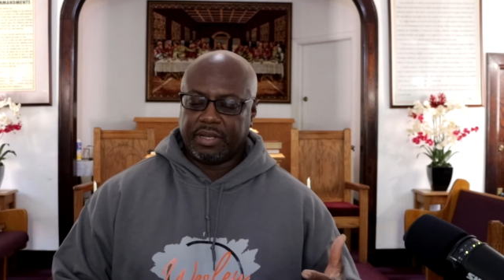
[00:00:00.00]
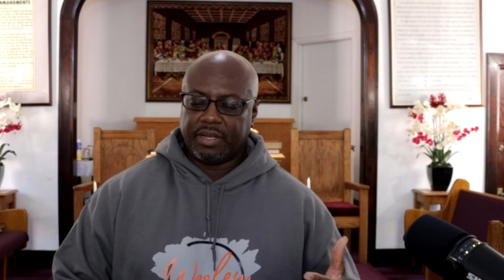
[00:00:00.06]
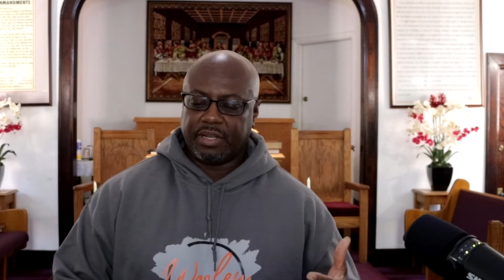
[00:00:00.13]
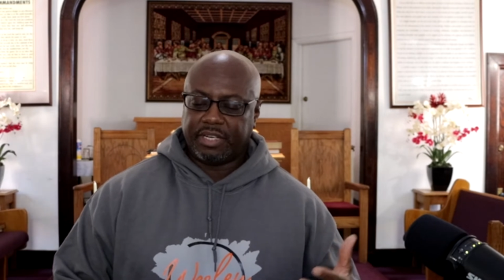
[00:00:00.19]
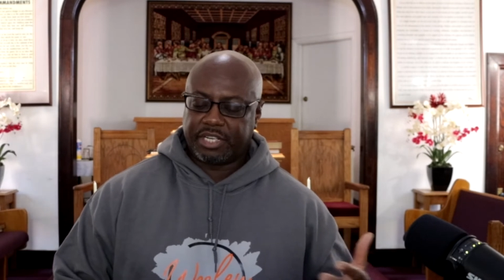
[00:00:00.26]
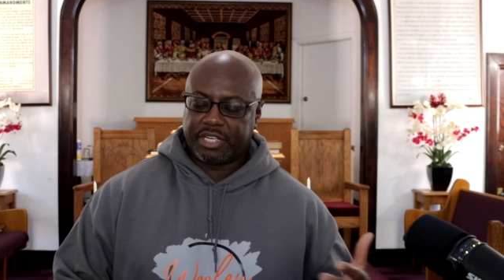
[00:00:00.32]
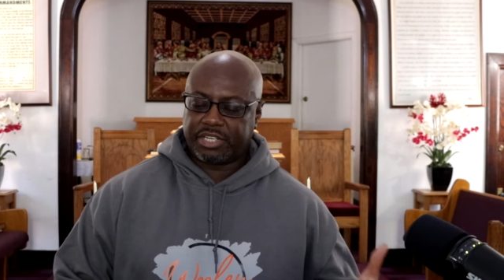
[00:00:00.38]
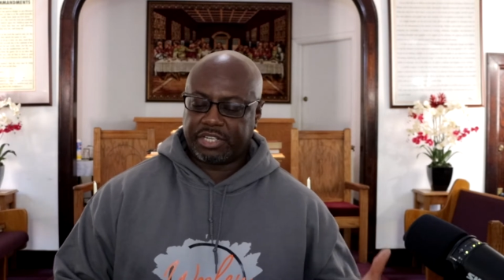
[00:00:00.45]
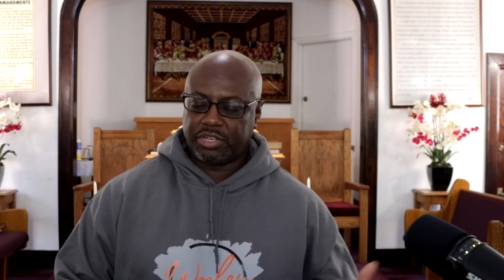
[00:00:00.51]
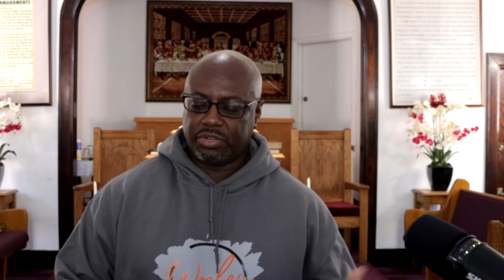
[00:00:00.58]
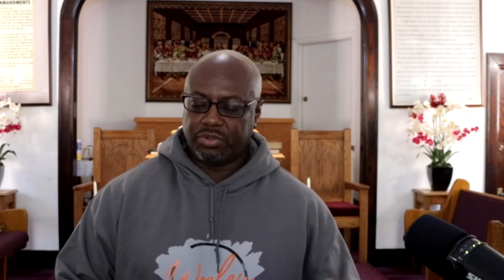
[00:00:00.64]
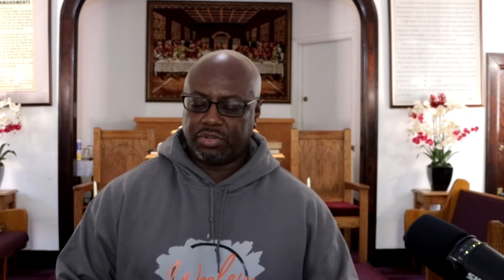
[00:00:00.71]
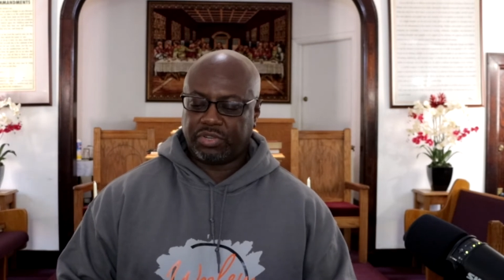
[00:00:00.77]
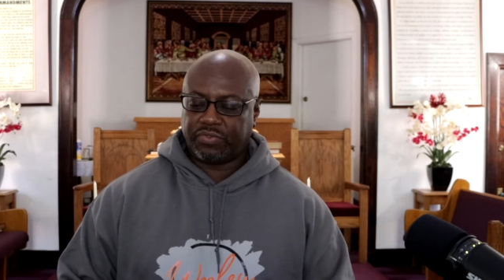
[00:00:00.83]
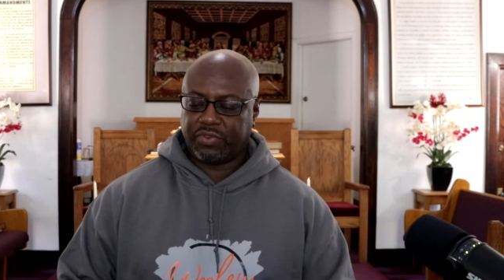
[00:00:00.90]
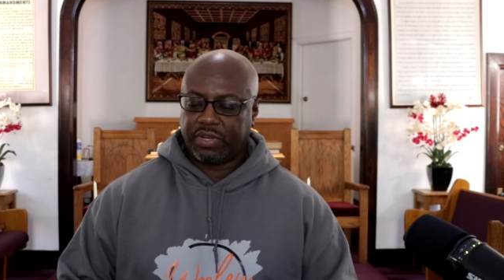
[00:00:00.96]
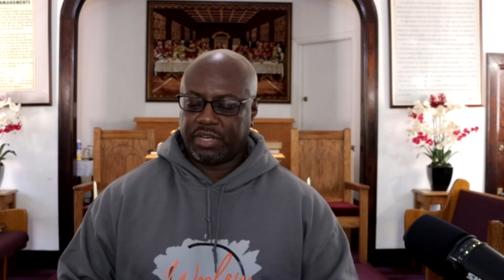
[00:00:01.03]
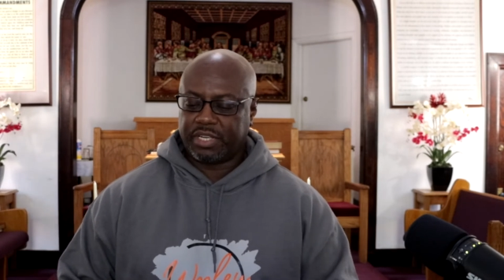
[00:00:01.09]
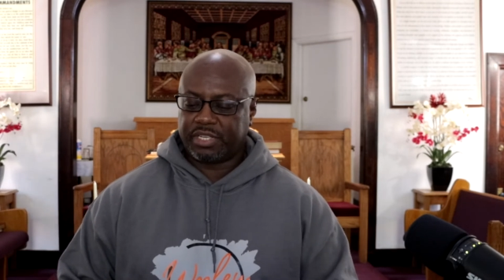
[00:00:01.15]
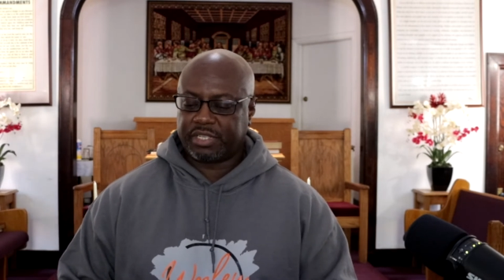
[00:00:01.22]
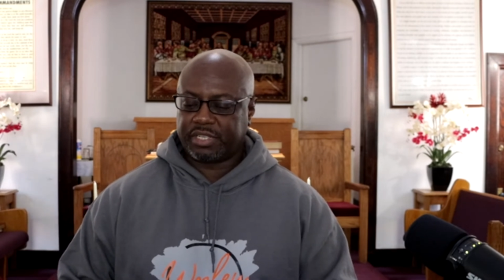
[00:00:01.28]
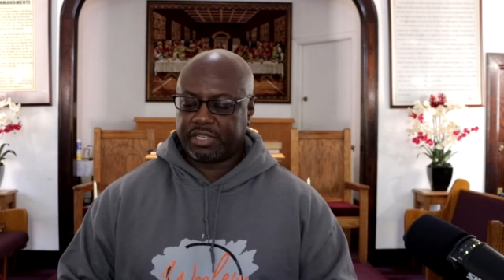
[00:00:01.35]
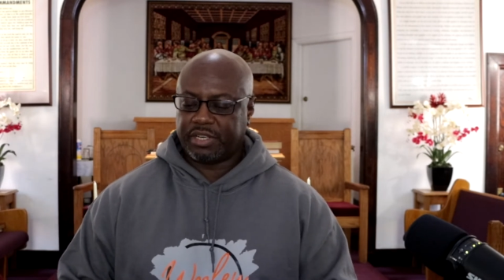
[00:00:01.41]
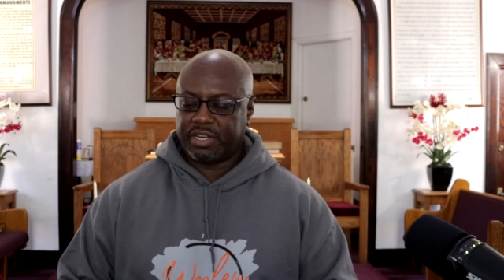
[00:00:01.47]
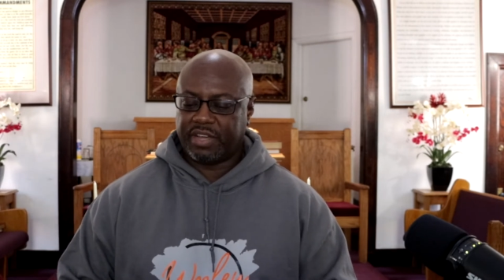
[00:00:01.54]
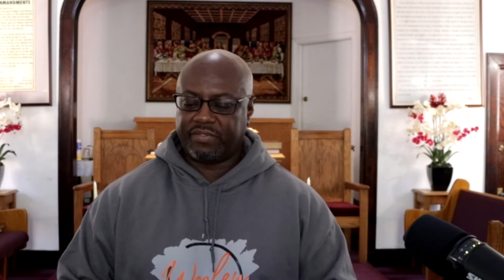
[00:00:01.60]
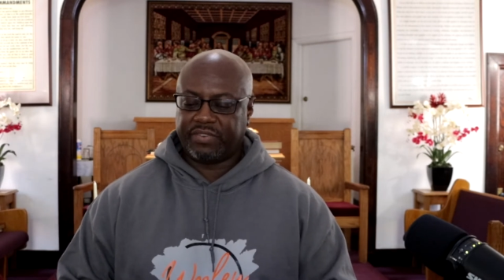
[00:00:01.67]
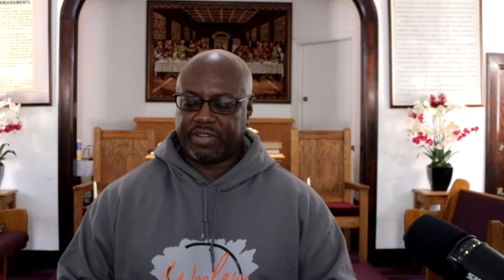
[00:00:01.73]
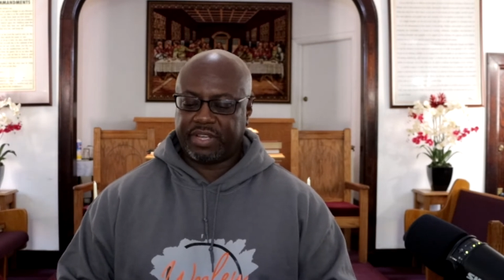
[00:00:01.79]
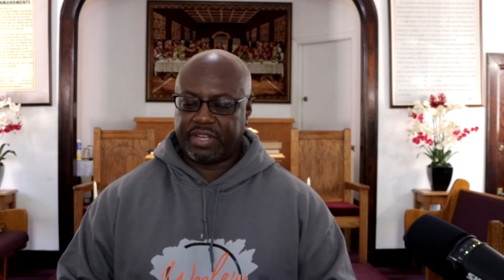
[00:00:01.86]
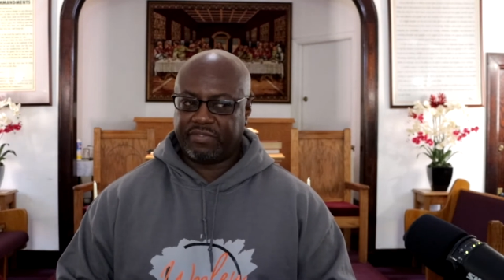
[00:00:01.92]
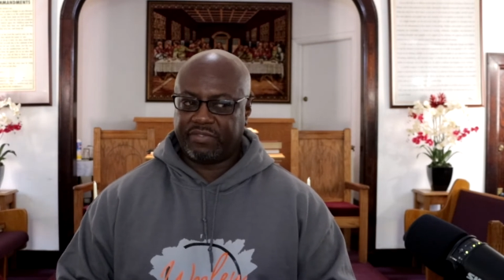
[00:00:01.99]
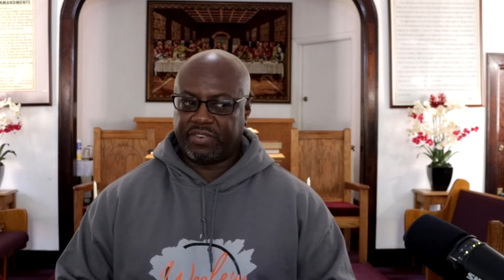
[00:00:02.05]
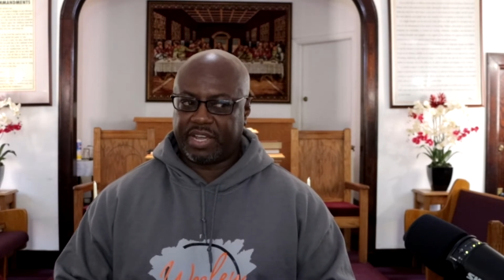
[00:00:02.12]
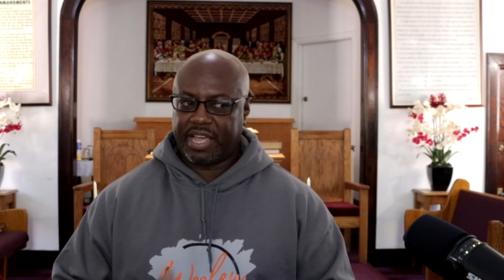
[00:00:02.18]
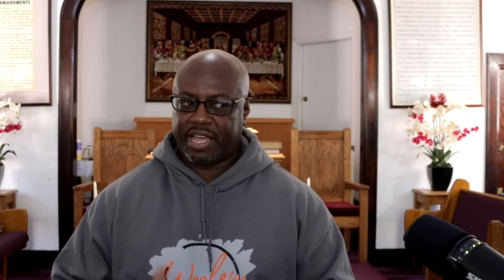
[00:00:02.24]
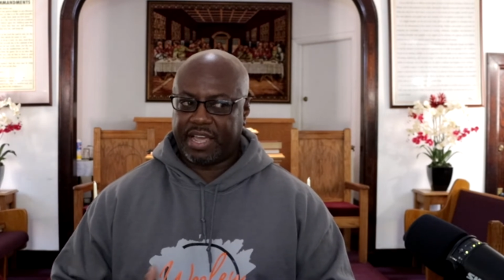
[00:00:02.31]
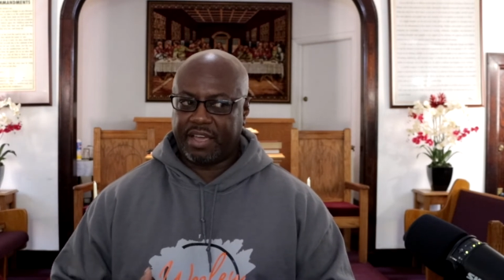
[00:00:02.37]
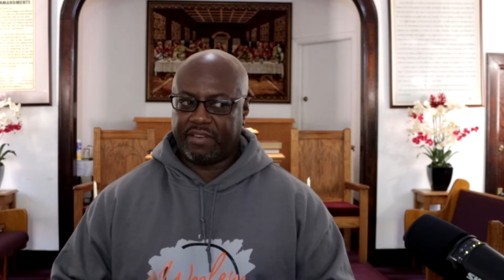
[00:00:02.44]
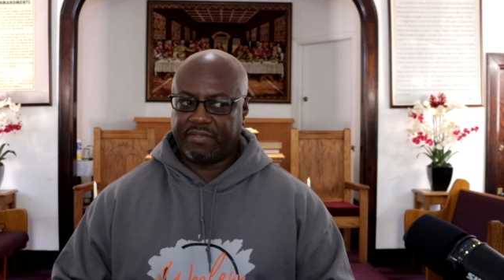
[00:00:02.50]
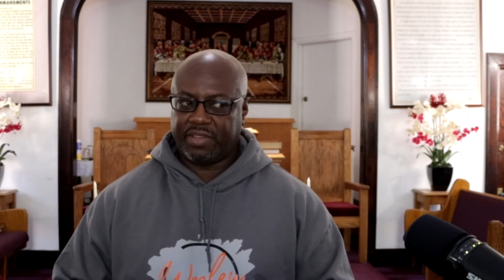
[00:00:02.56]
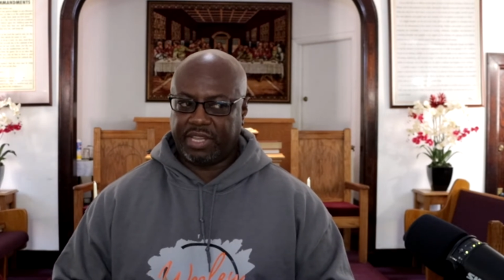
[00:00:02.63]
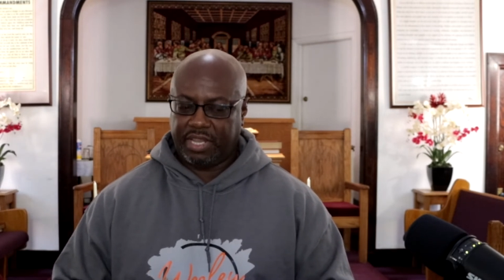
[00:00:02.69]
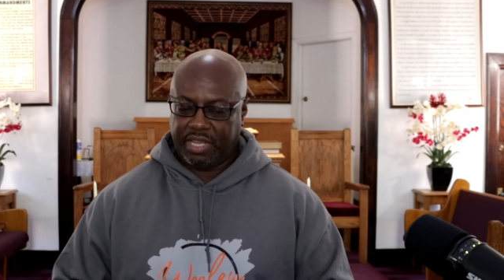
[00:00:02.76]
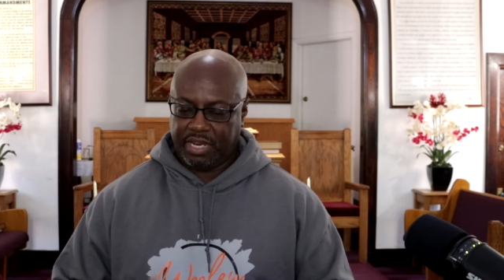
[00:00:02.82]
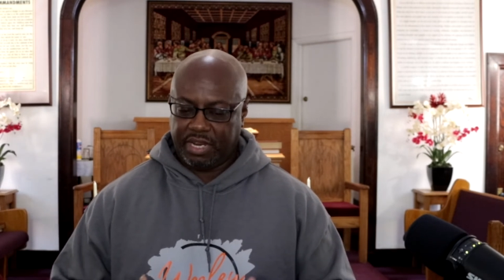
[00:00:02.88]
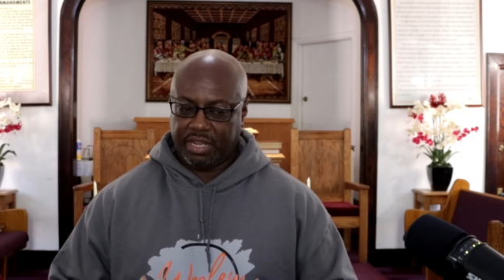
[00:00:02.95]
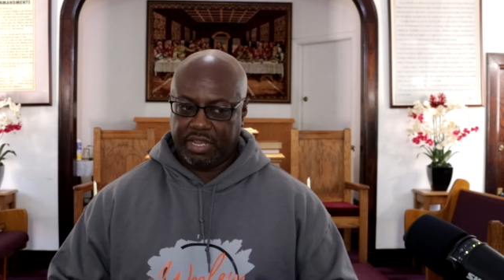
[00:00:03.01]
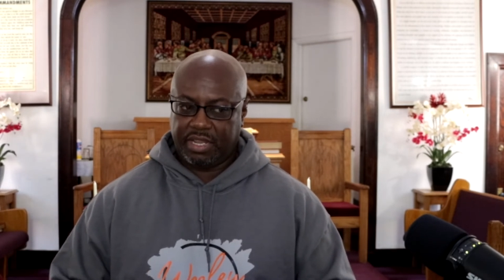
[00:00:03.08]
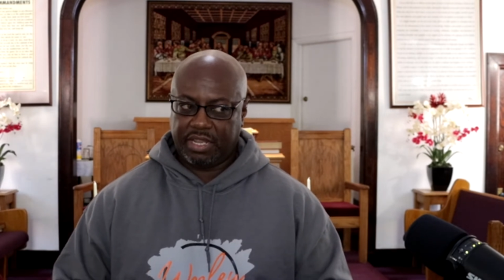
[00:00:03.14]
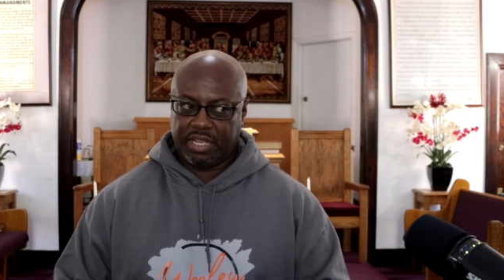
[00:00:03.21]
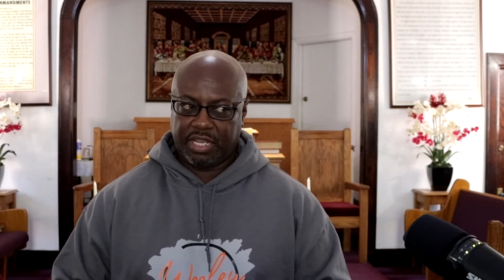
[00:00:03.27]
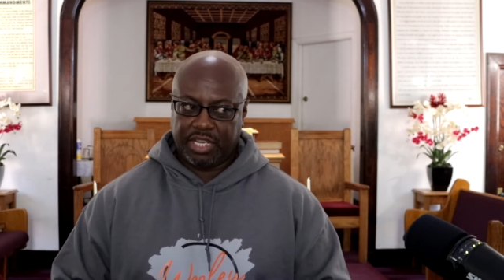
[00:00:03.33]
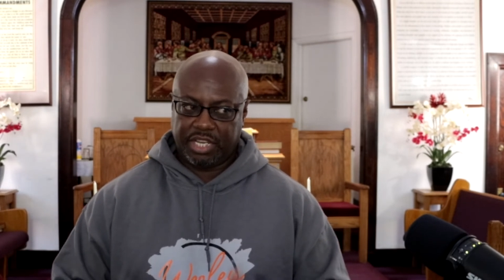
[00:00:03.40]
an excuse for us to never ever have any